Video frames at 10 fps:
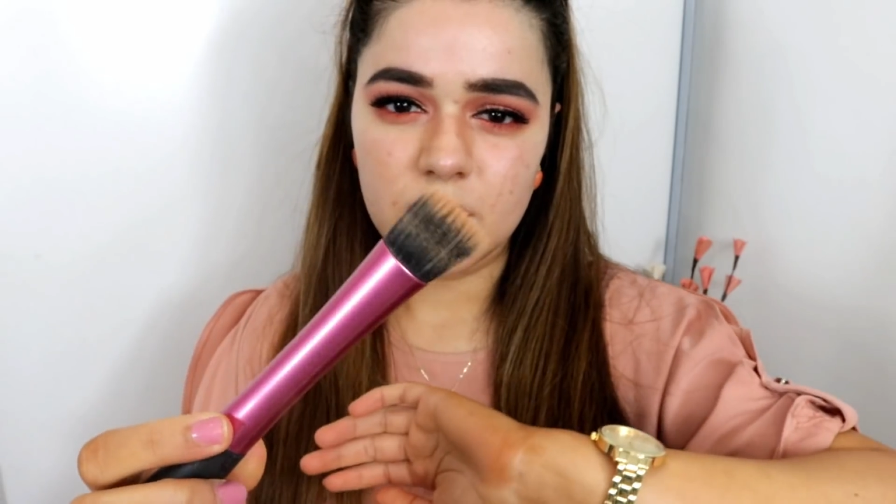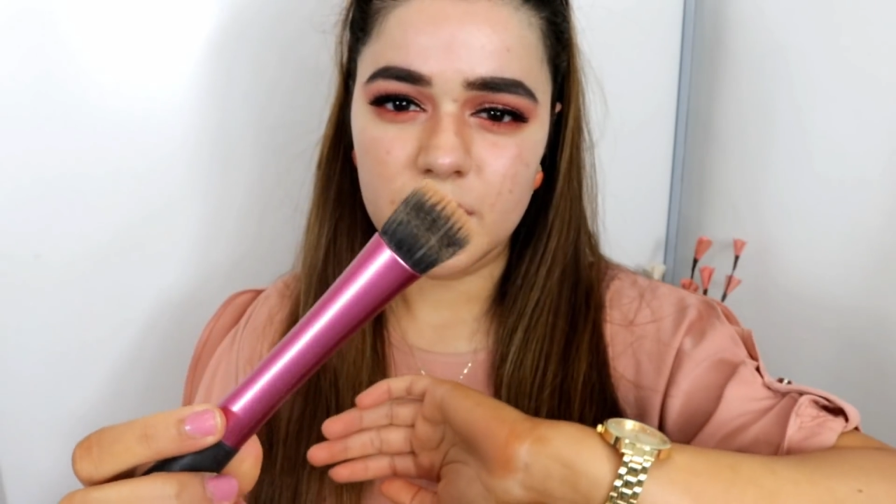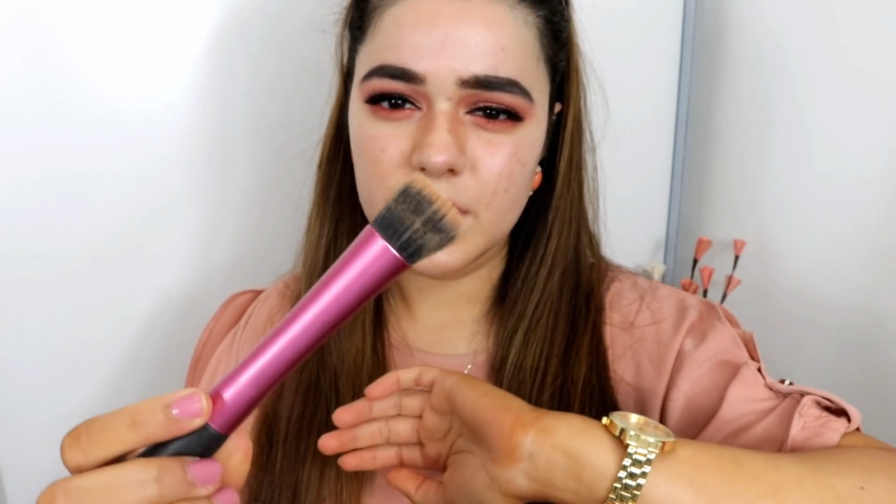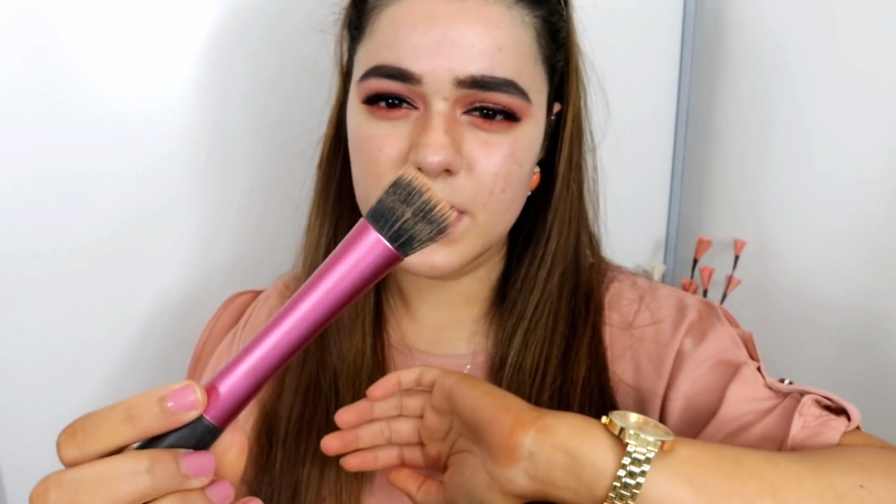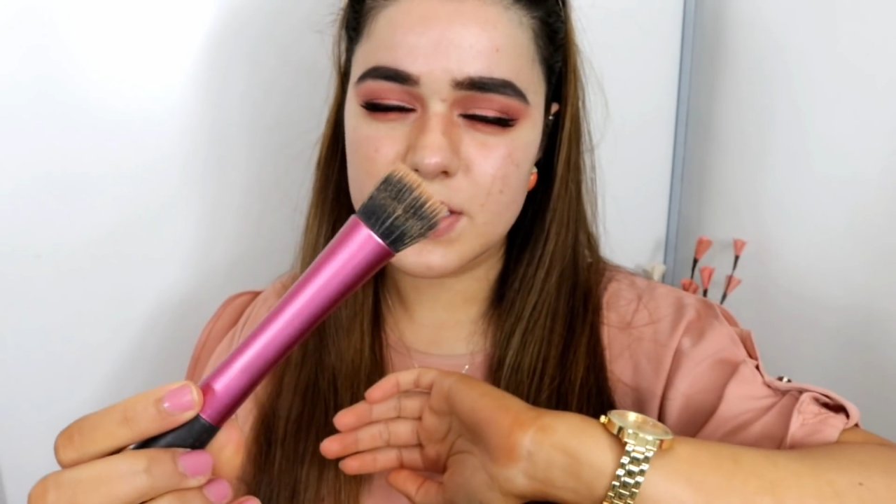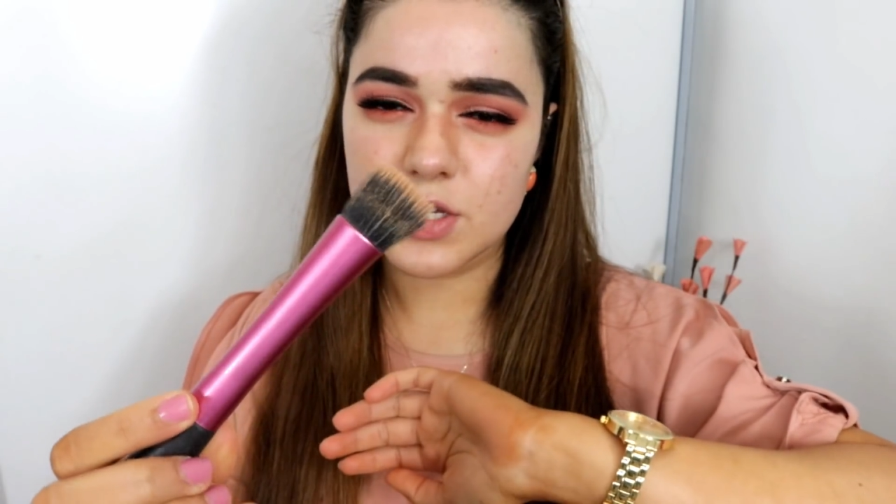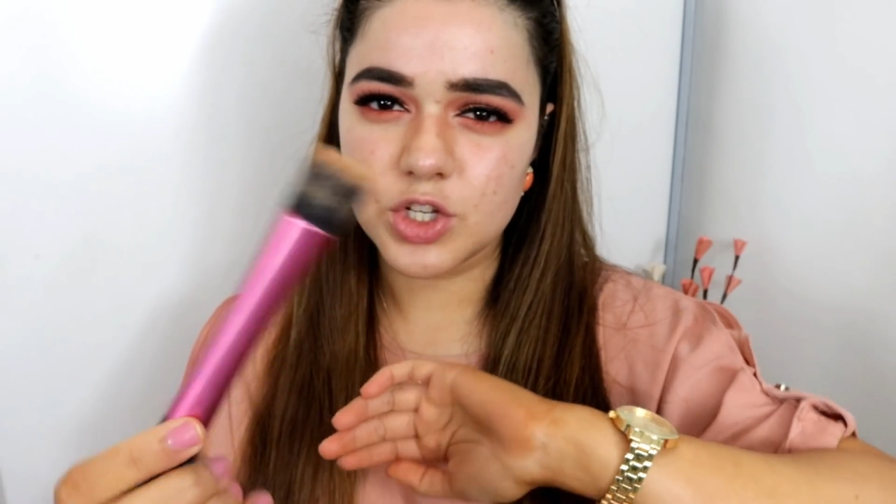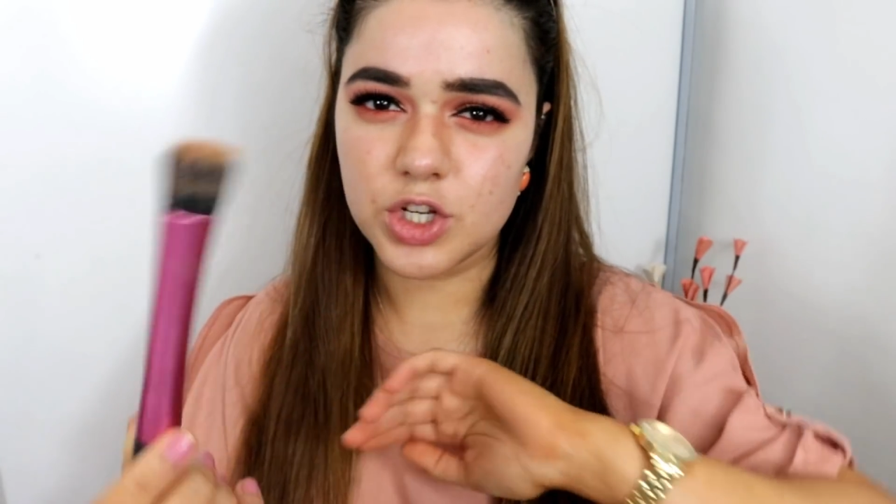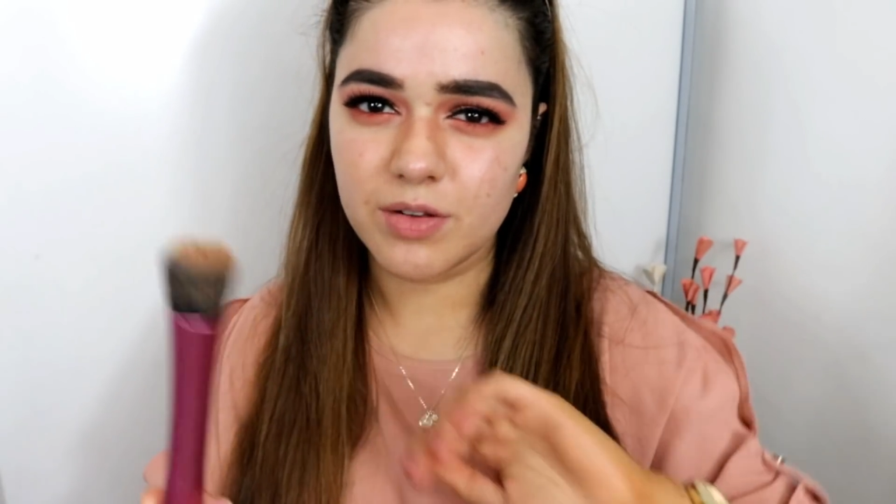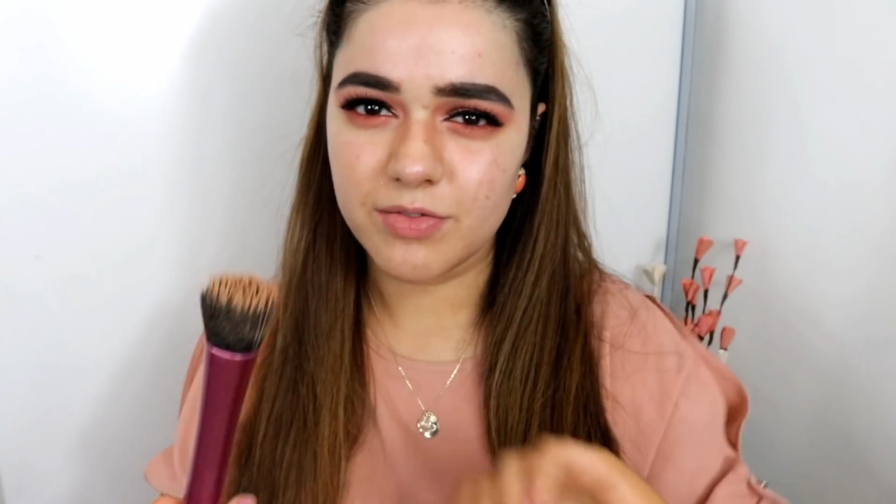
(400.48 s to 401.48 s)
think these are
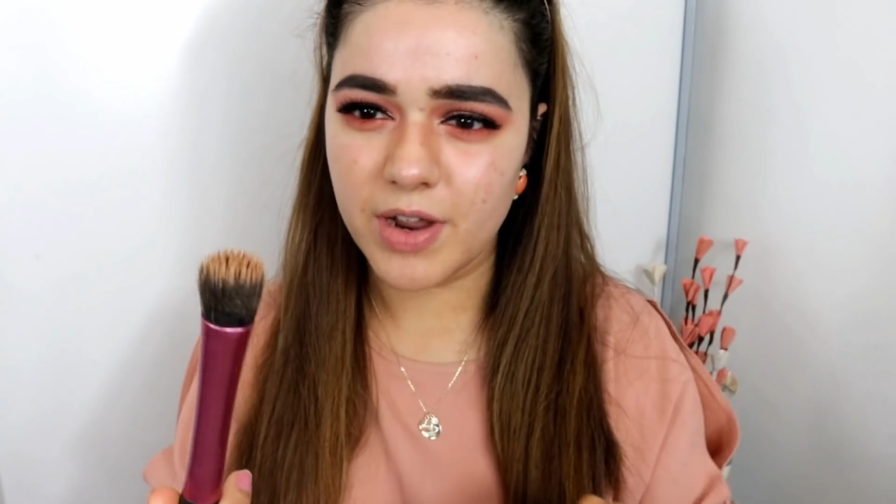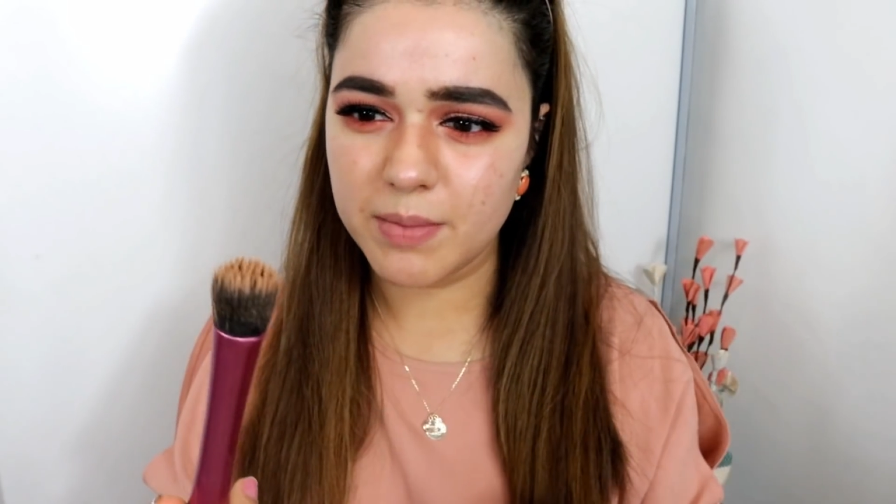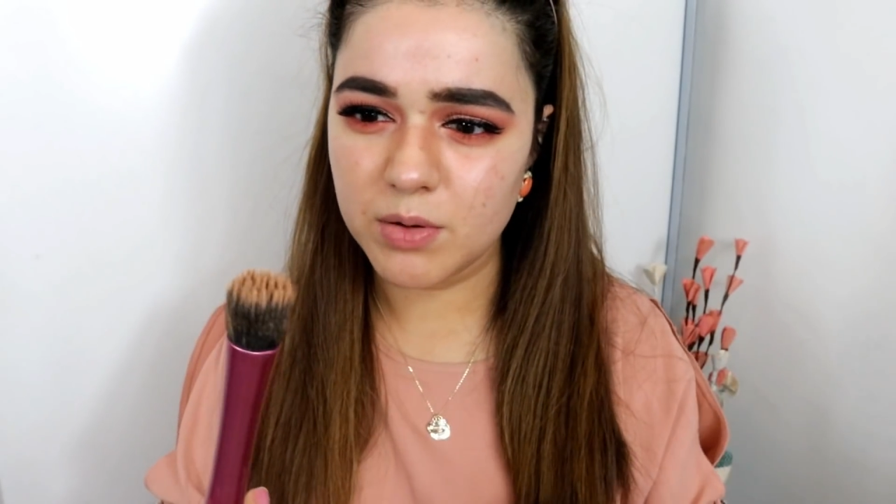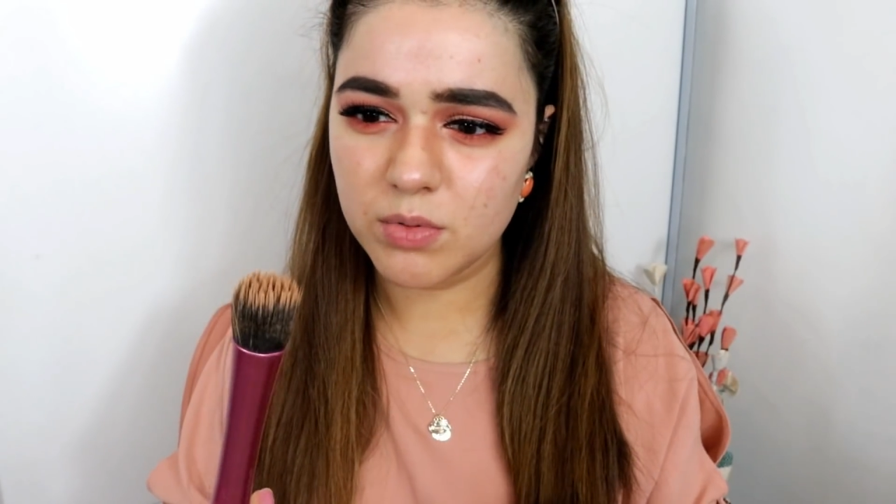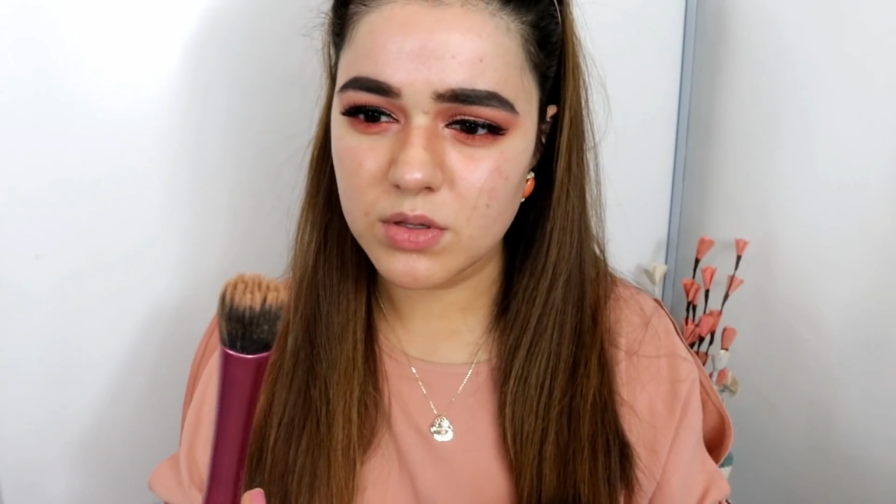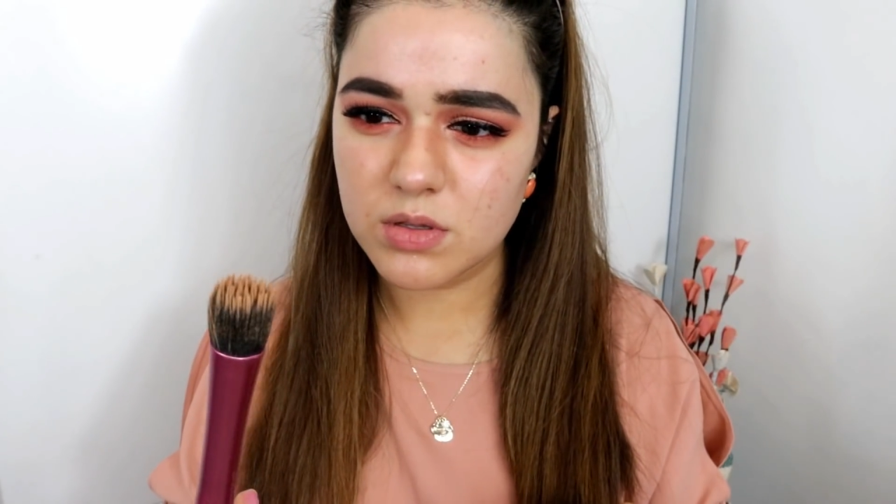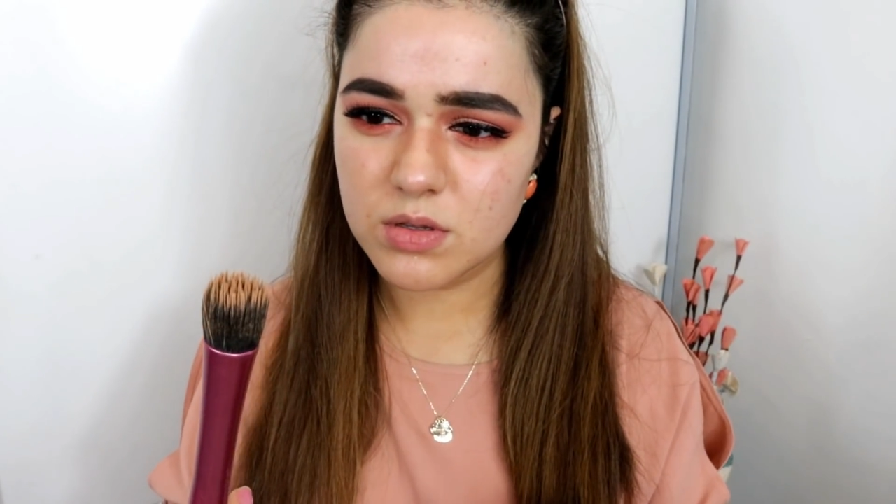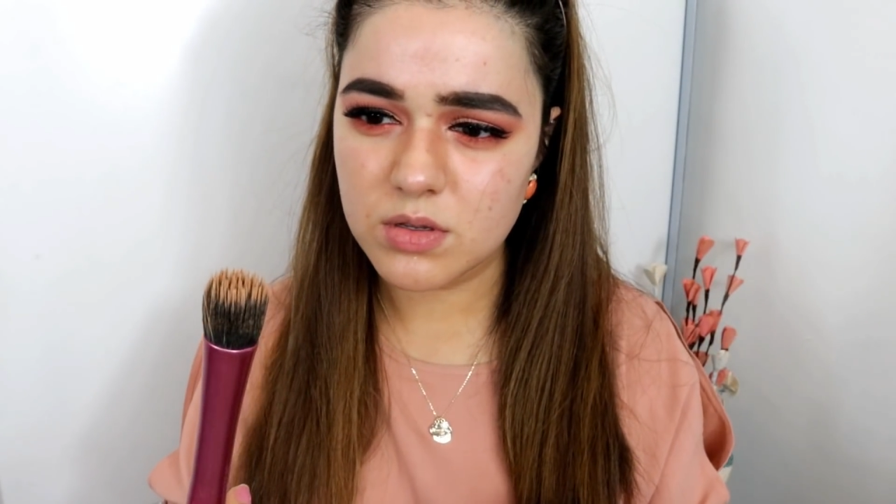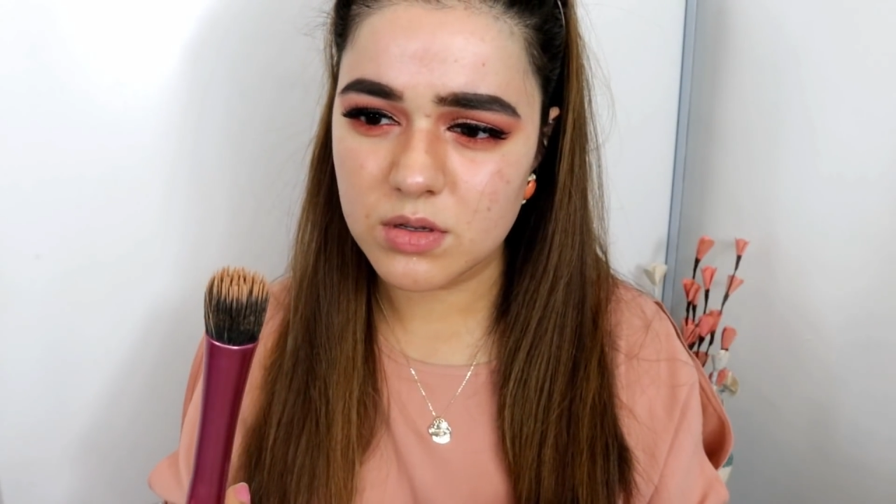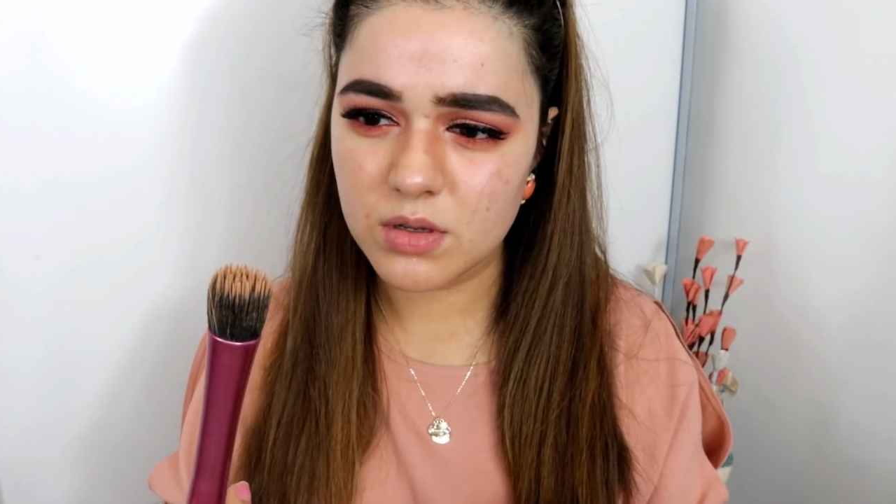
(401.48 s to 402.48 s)
gel fibre
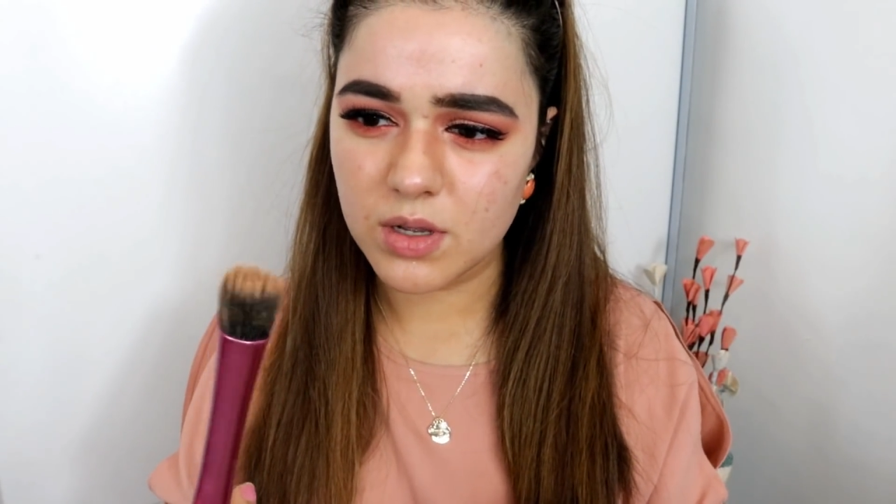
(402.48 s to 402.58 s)
ones,